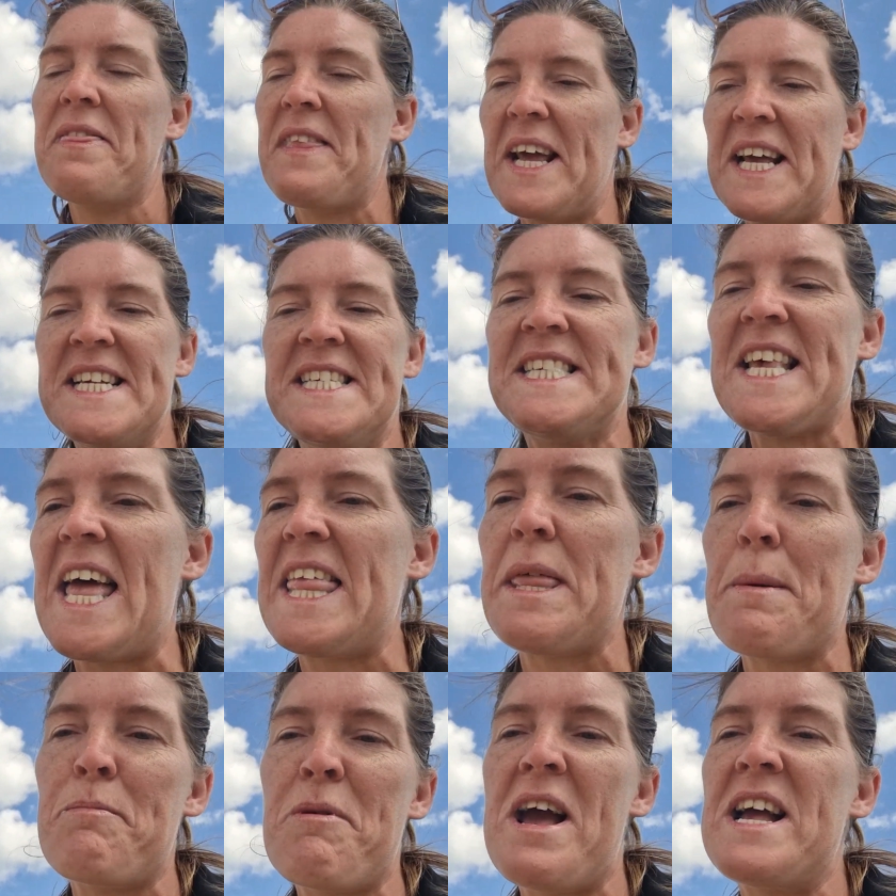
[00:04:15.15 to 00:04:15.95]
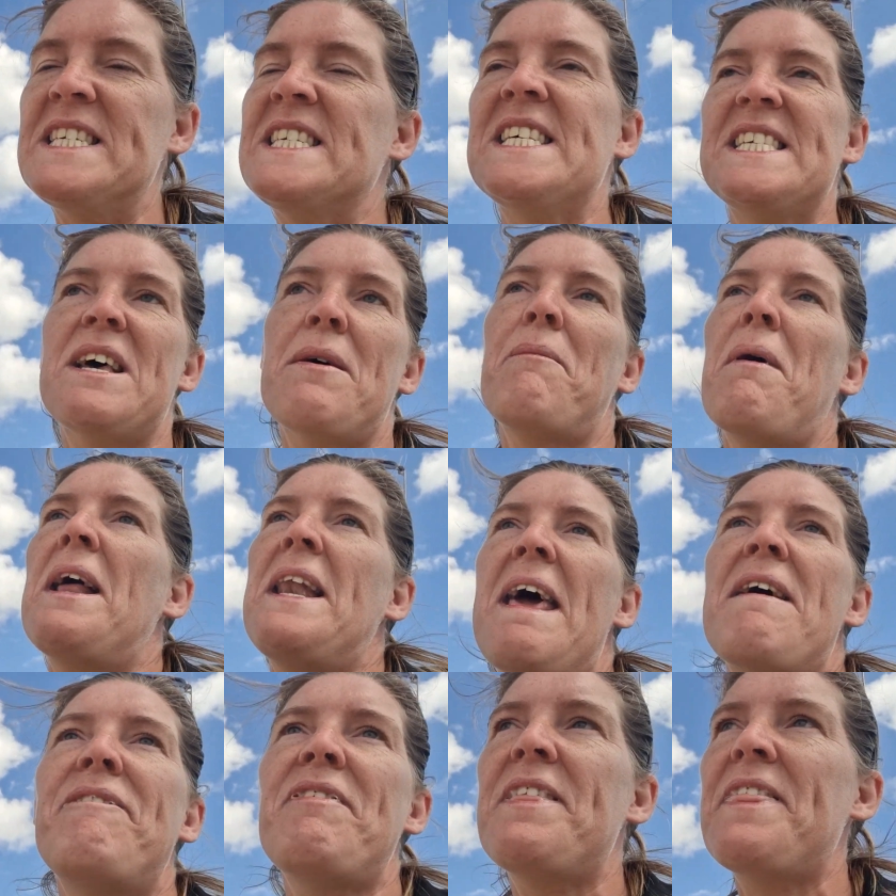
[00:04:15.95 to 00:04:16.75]
they can set the prices at
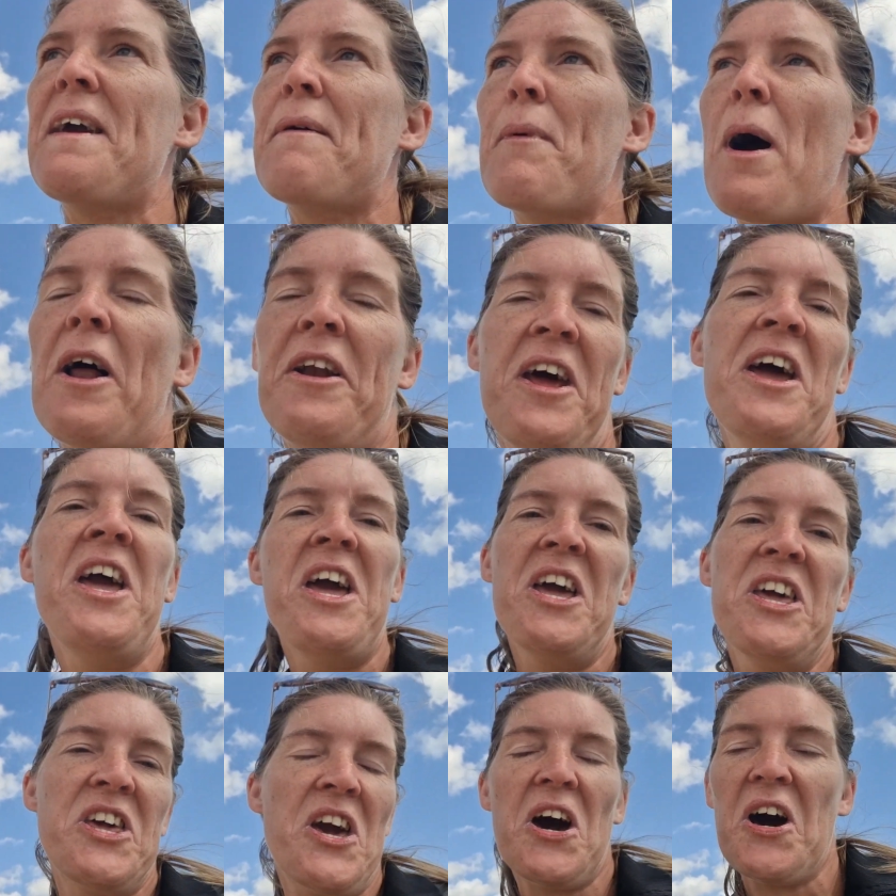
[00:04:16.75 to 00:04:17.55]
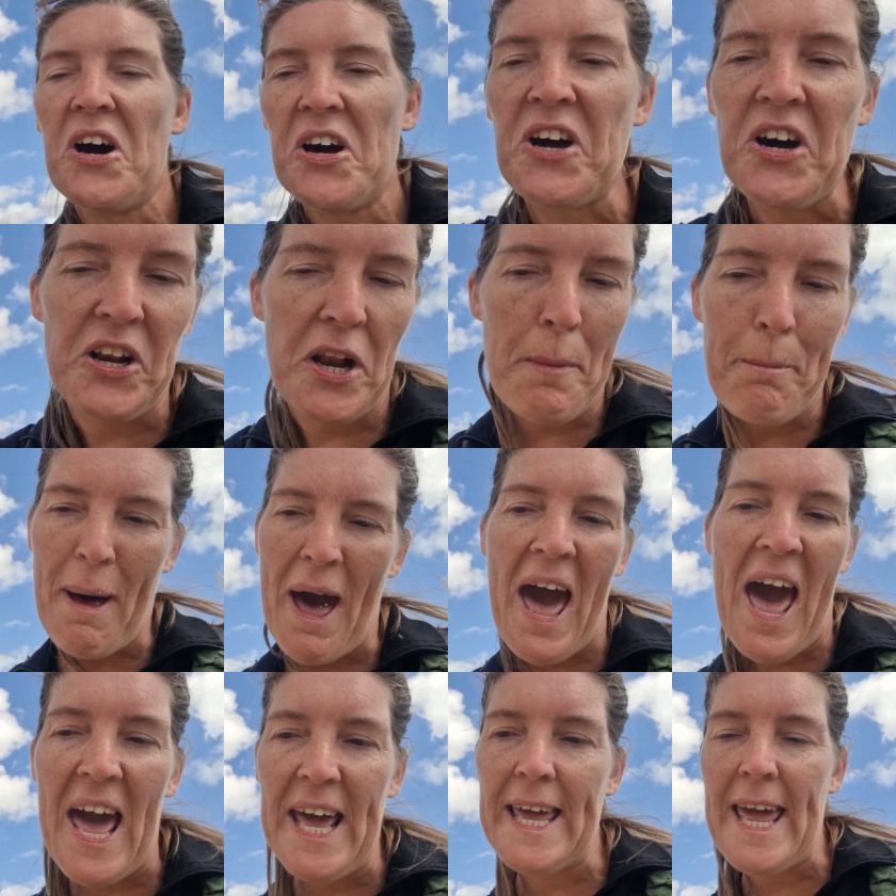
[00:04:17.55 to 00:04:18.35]
whatever they want. You're gonna
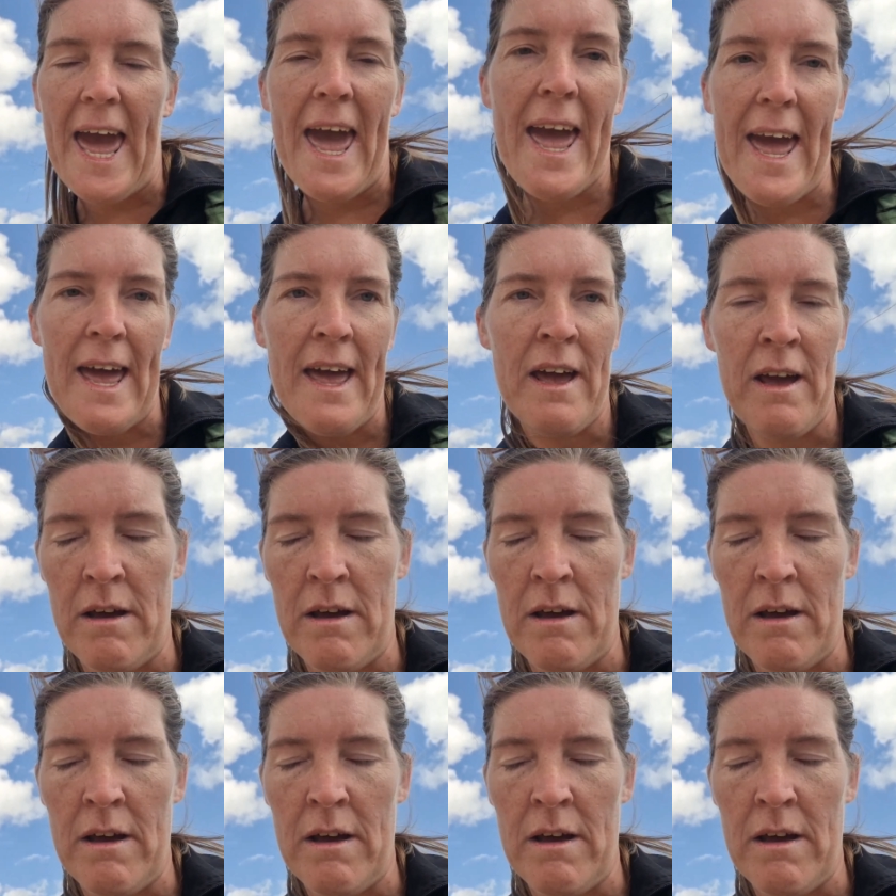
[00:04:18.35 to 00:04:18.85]
buy it.